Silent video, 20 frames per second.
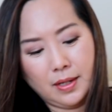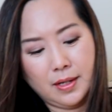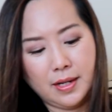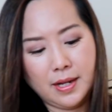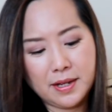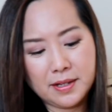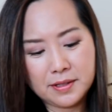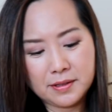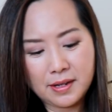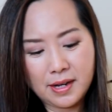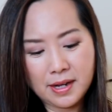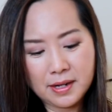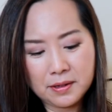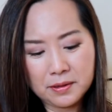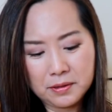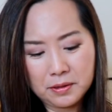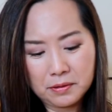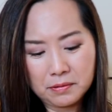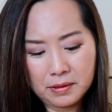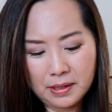Yeah, so I
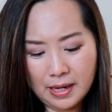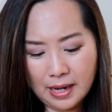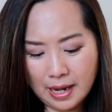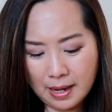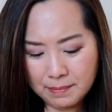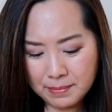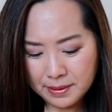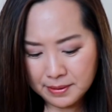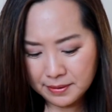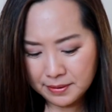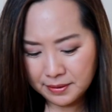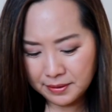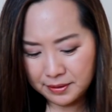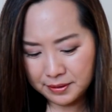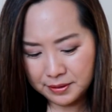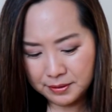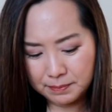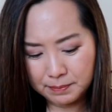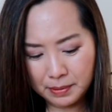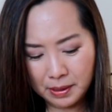don't know what happened to
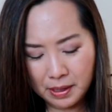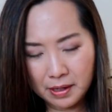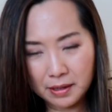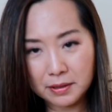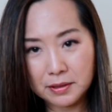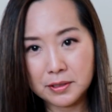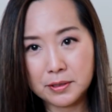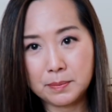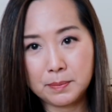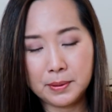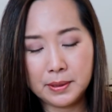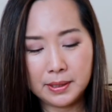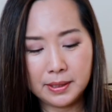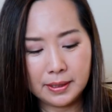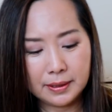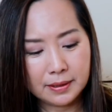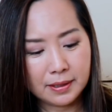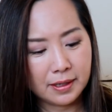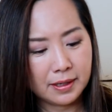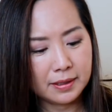this box, but
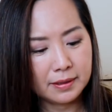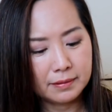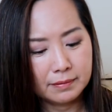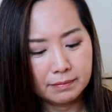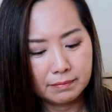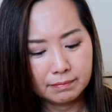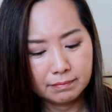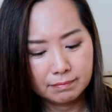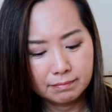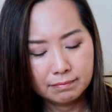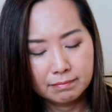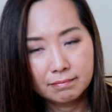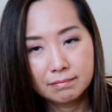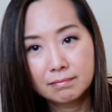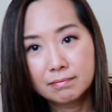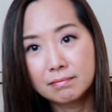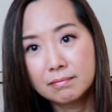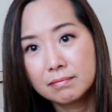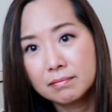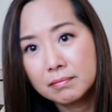it got
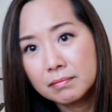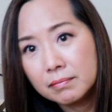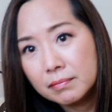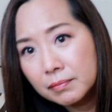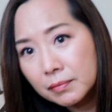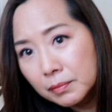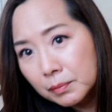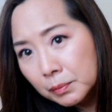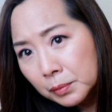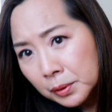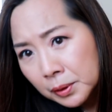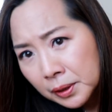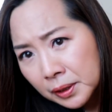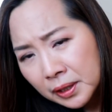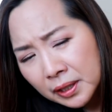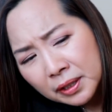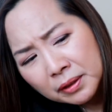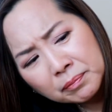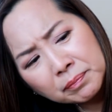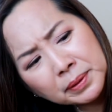
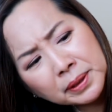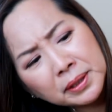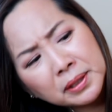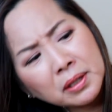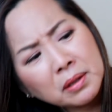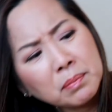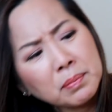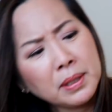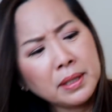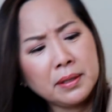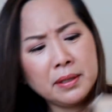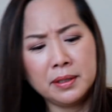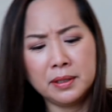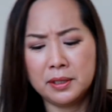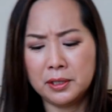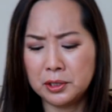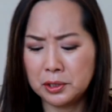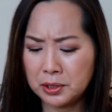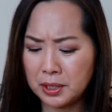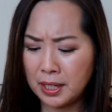pretty beat up, I think,
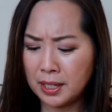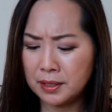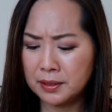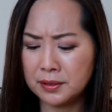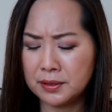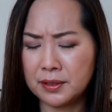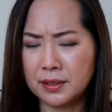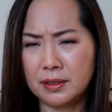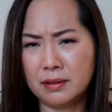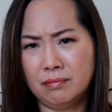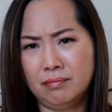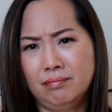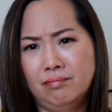in transit.